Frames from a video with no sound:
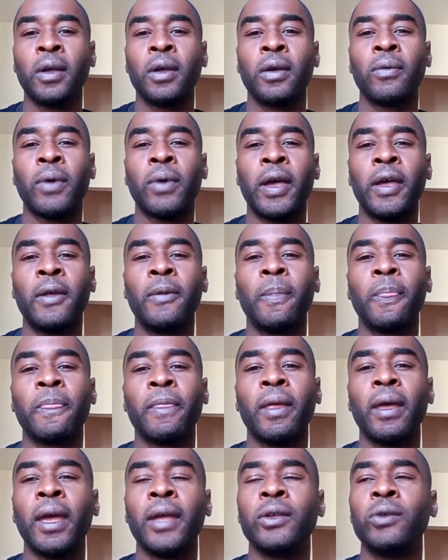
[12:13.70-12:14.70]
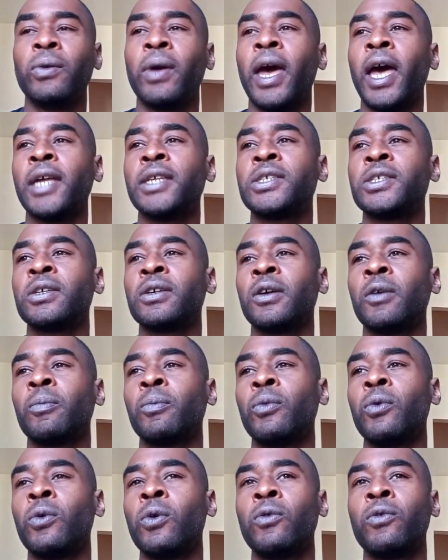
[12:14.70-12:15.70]
right? And you had
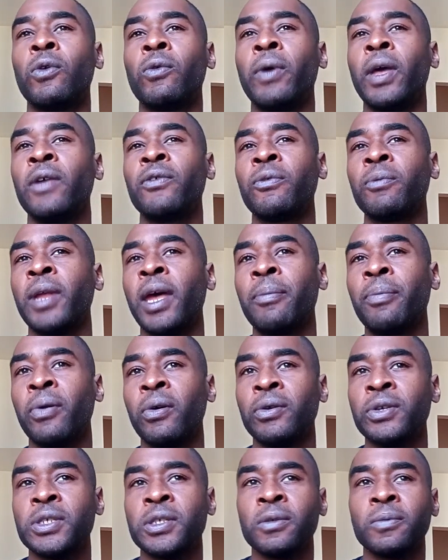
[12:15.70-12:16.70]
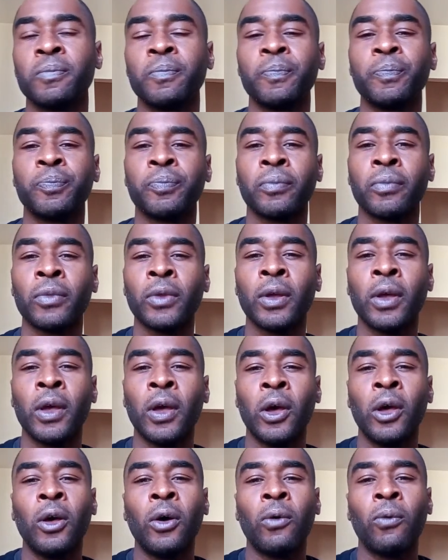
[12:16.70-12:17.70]
to move away from that person.
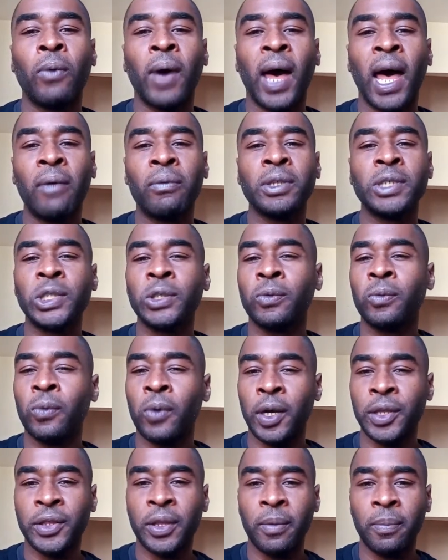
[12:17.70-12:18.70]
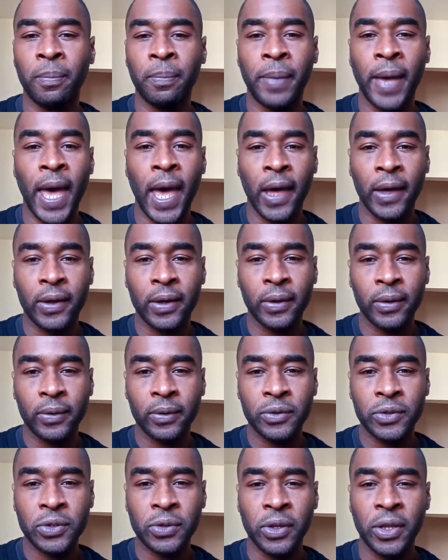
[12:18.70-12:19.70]
Why would you want them back?
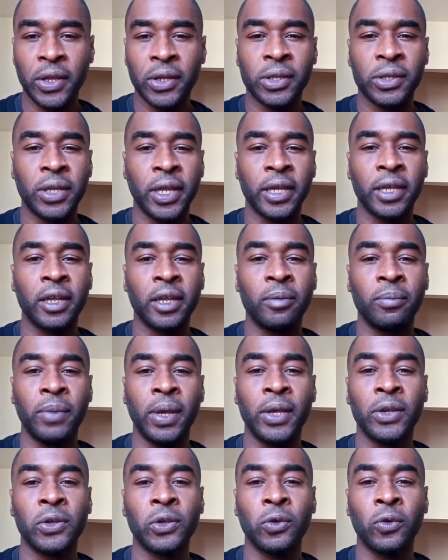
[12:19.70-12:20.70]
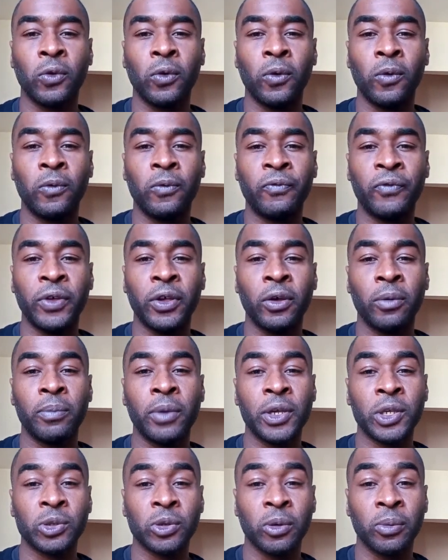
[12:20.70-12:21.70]
So that they can make you feel
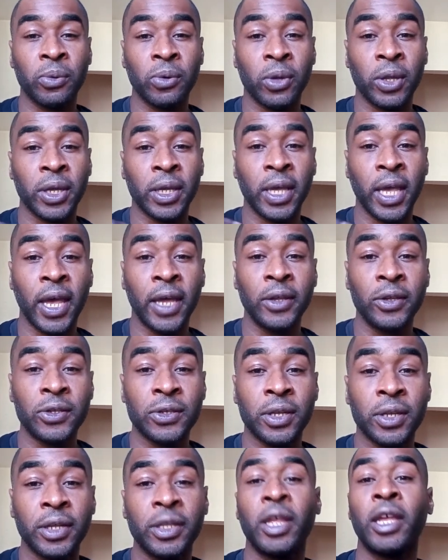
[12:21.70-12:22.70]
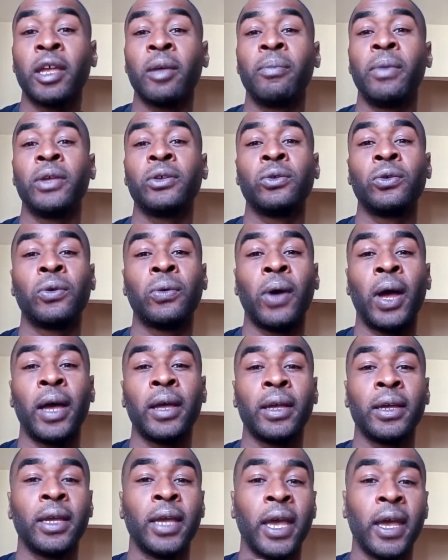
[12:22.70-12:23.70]
miserable again, so that they can make you
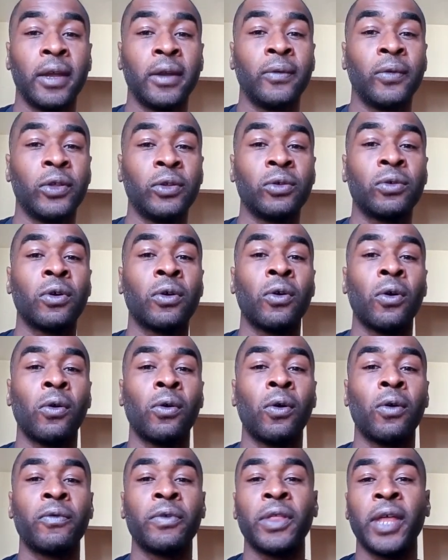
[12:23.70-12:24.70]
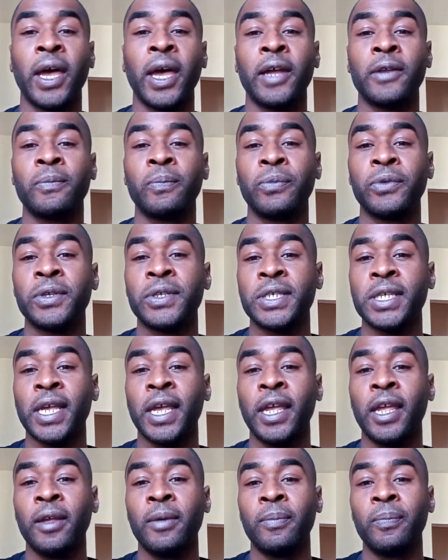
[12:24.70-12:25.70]
cry again, and you can go over that
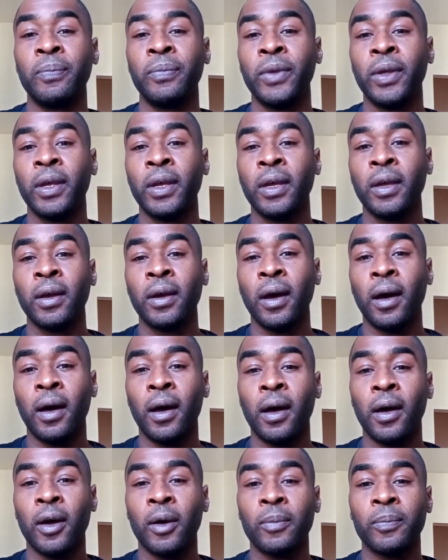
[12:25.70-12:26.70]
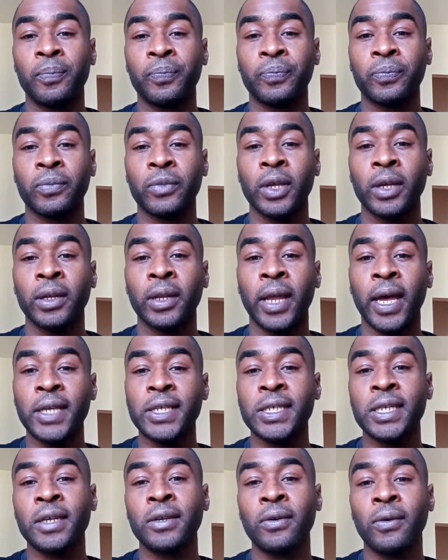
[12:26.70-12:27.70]
same
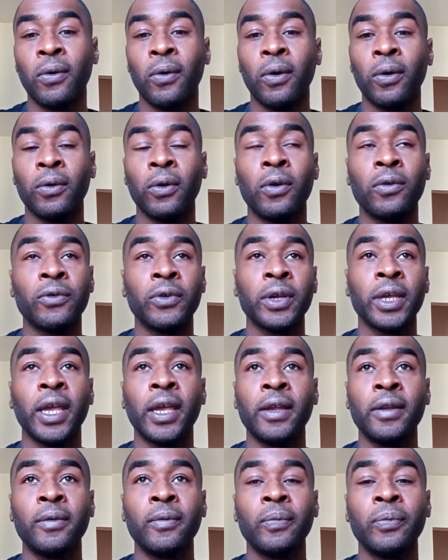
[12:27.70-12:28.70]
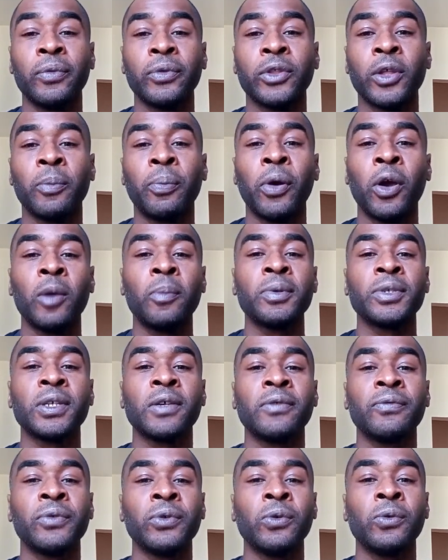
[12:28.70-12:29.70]
lesson all over again? The
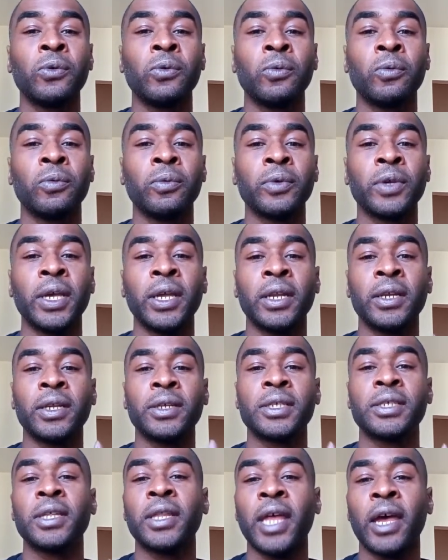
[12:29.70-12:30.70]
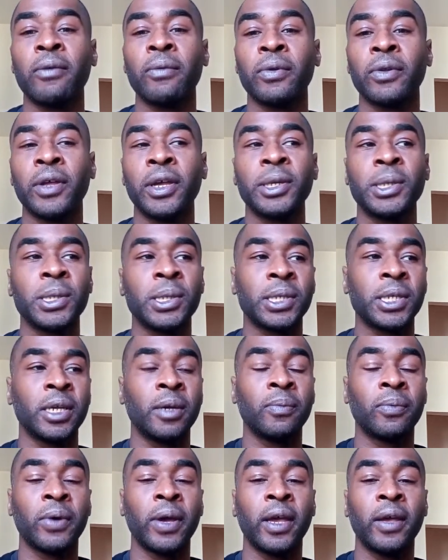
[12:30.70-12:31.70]
purpose of you getting into that
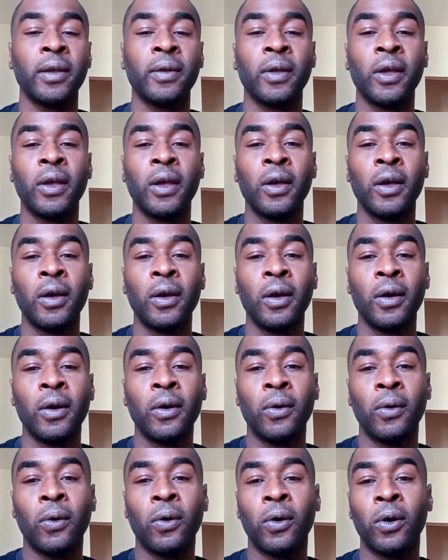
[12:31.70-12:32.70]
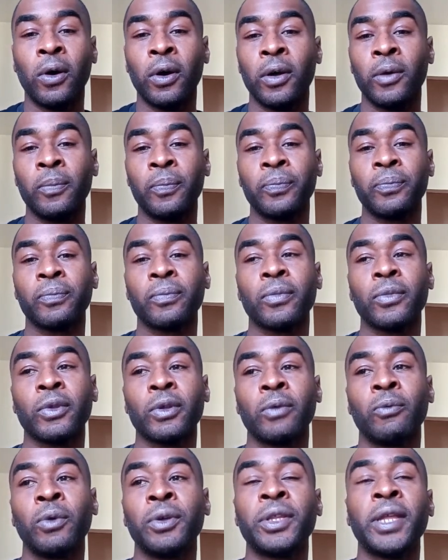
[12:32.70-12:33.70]
relationship, right? Or
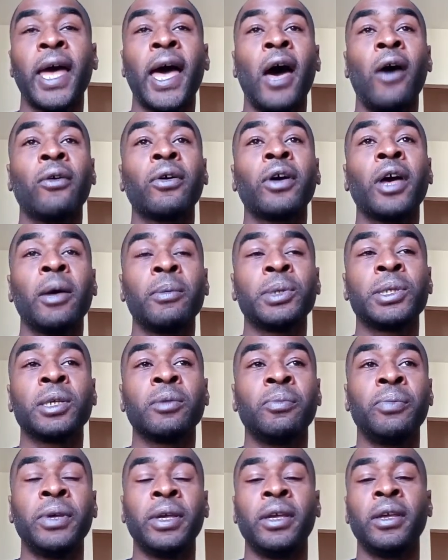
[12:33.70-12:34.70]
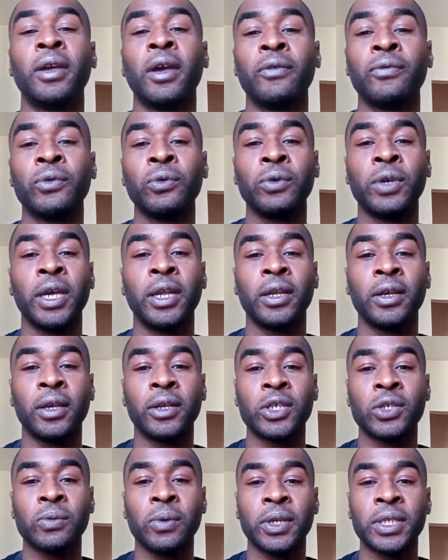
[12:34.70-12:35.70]
what the outcome should be of you getting
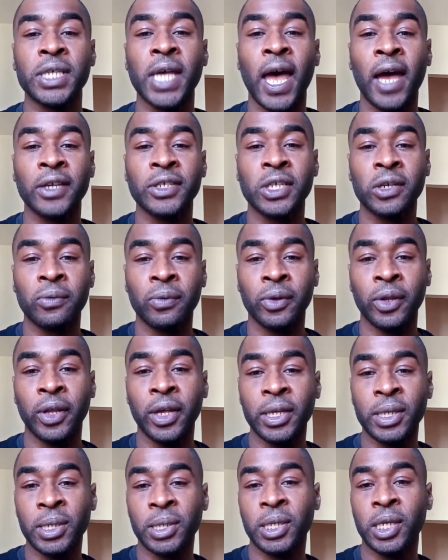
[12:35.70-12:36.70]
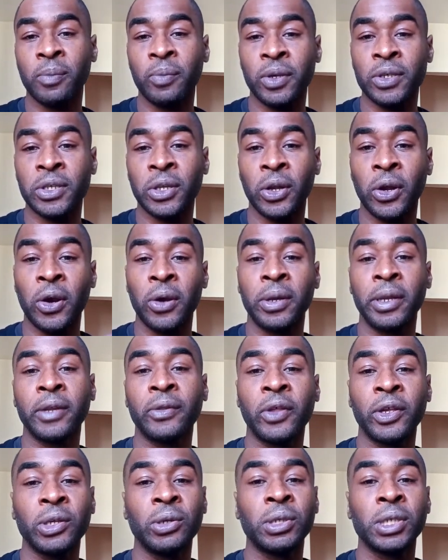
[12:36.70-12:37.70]
into a toxic relationship is
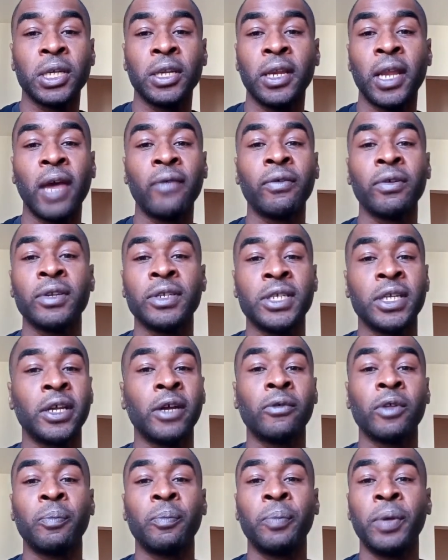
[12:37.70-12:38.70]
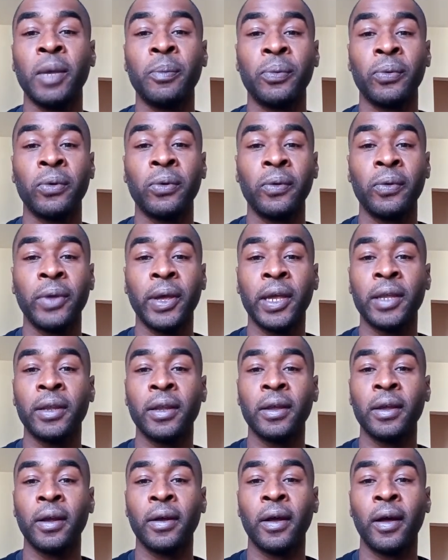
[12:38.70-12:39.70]
learning that you should never deal with people
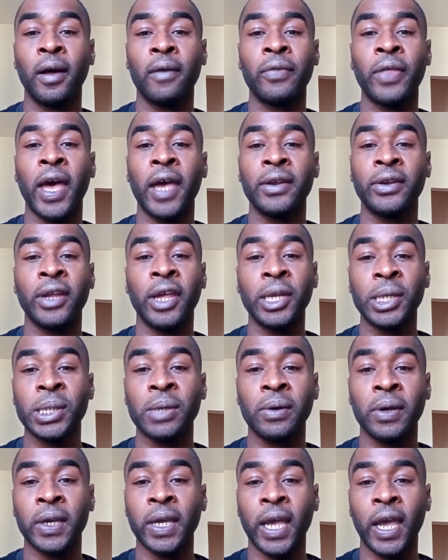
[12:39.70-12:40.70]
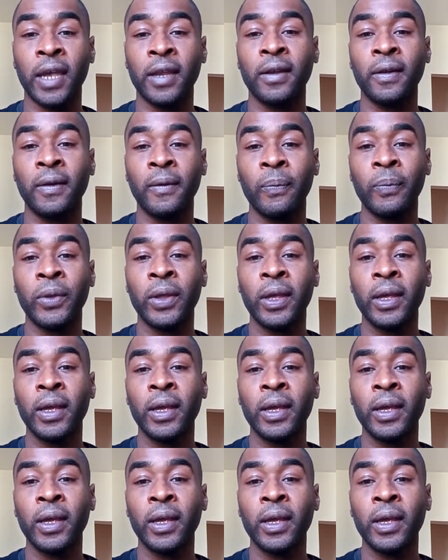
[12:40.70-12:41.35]
and of that nature again,